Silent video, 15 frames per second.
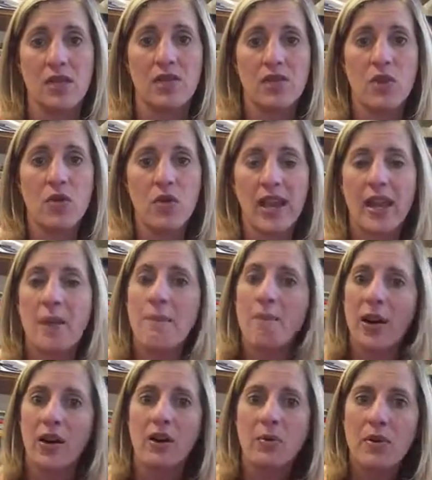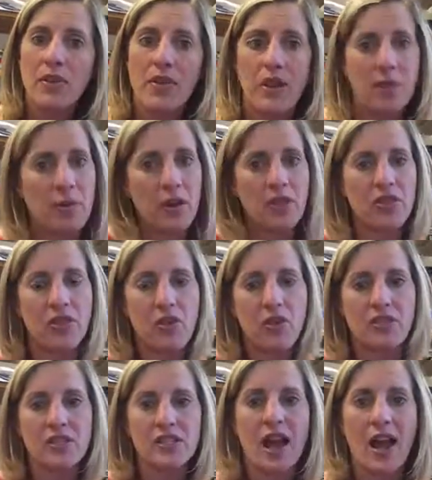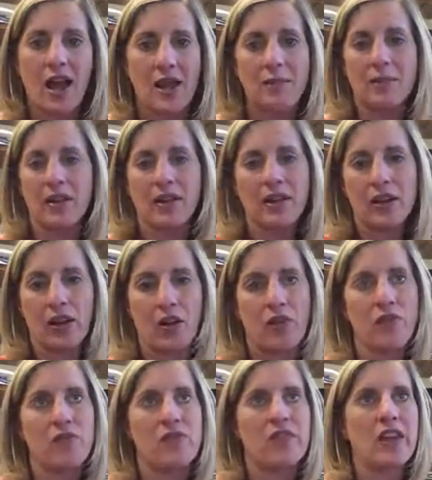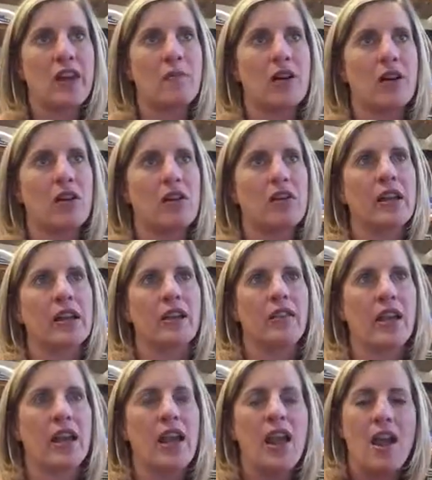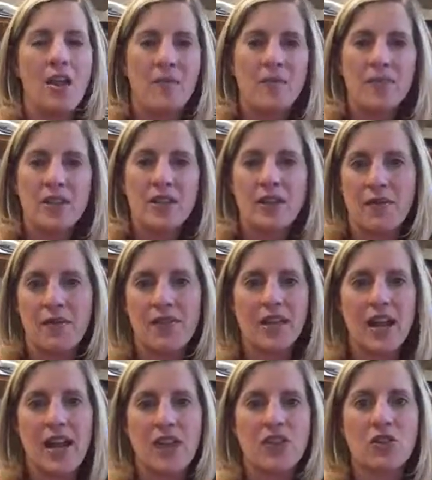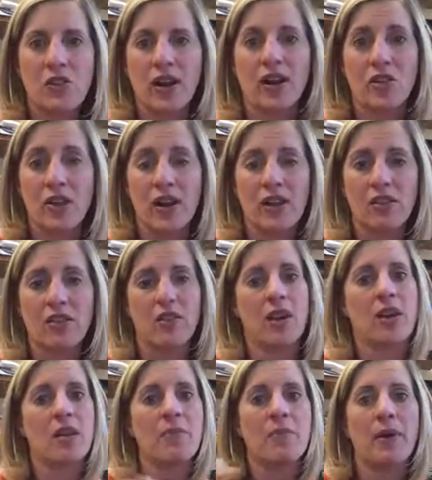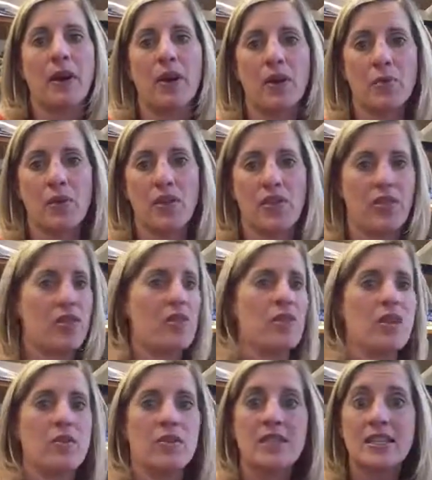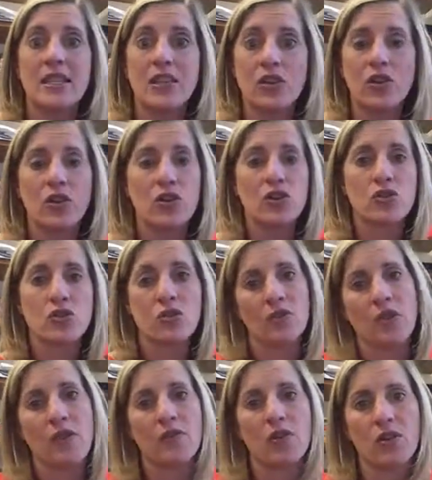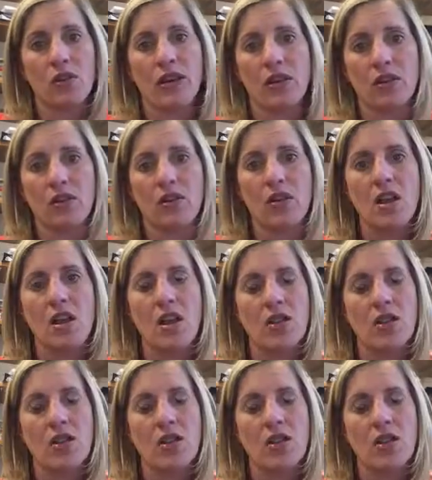Even though they get better with over time, you know, if you think about a clique in like 7th and 8th grade or 9th grade compared with, you know, a senior or junior level clique, they're